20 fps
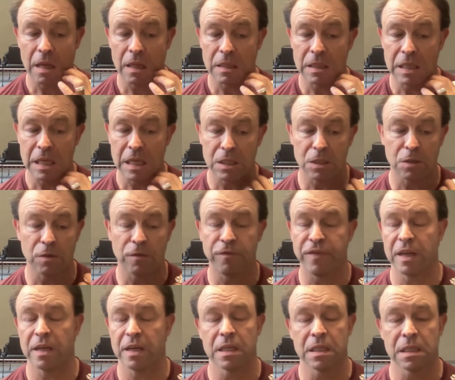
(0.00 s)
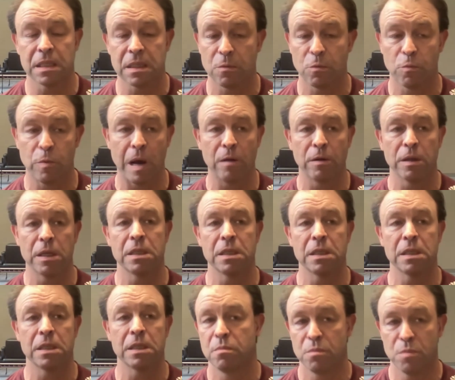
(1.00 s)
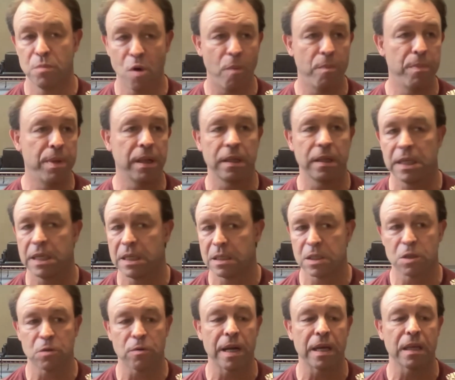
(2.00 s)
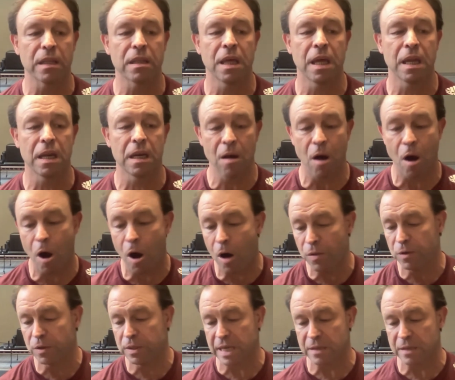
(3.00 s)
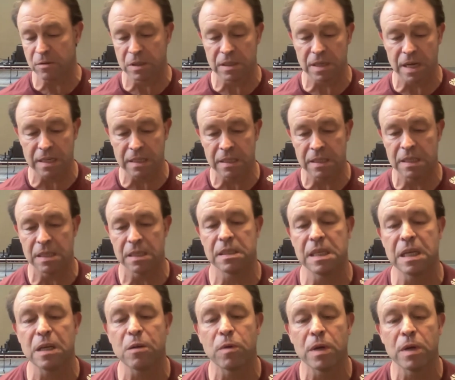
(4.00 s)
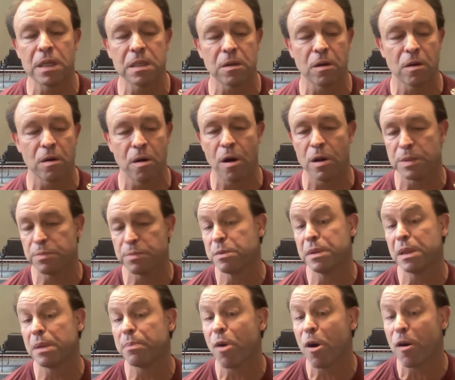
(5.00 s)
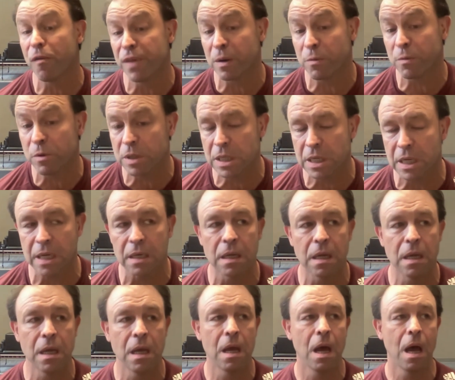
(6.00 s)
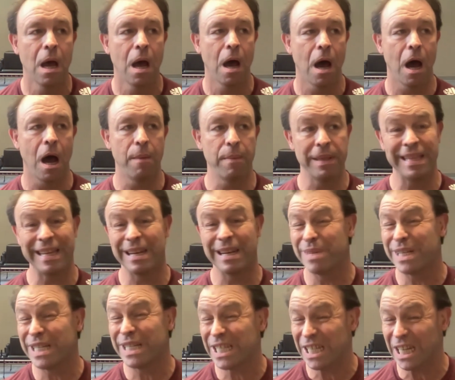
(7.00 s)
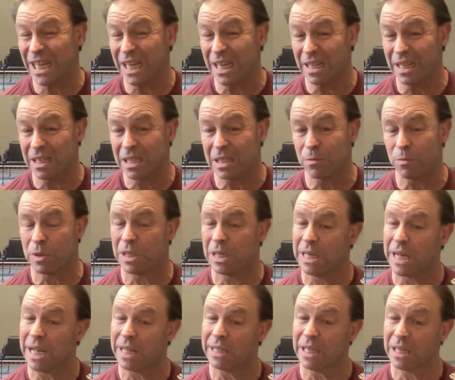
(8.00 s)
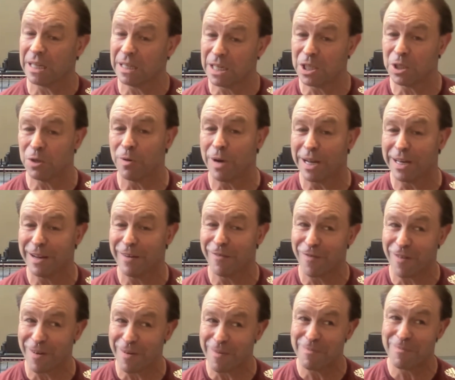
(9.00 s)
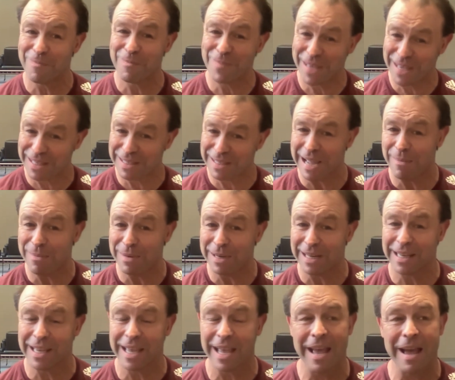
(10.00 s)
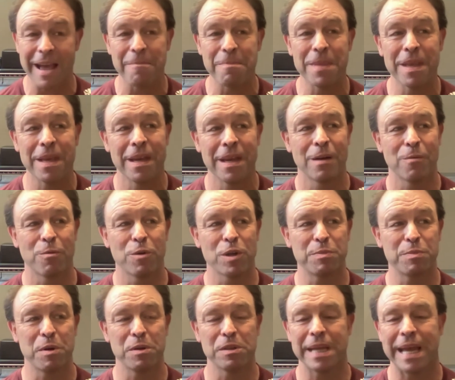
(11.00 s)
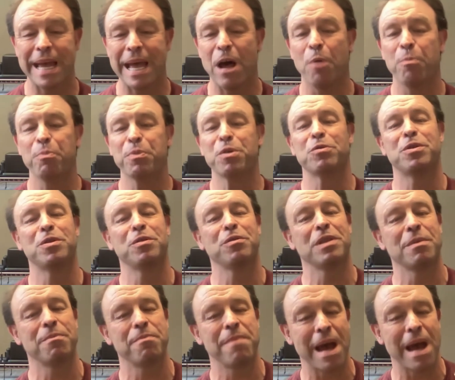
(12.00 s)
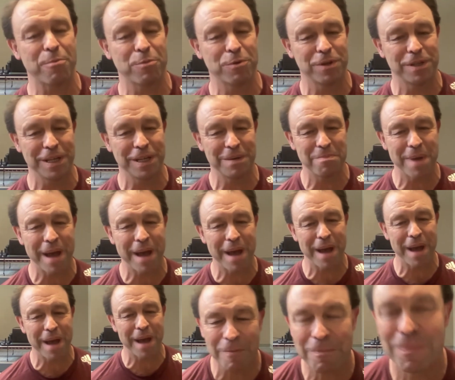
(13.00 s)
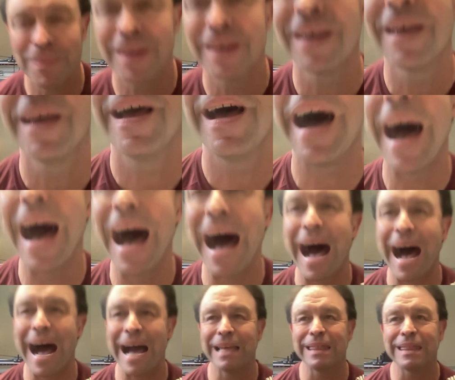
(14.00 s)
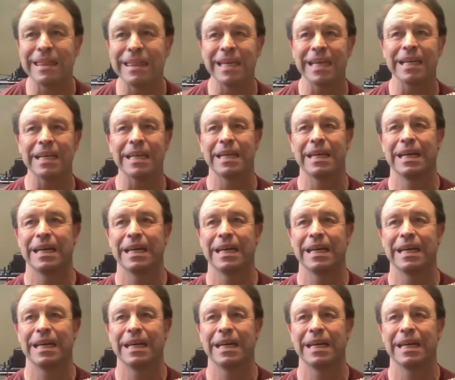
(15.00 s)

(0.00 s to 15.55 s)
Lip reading: teaches you fitness and wellness and mobility and strength. And all those exercises in a sequence are supposed to be the perfect routine. And then the machines, which he got the initial idea from his time in the camp, were supposed to help you do the mat routine better. I think,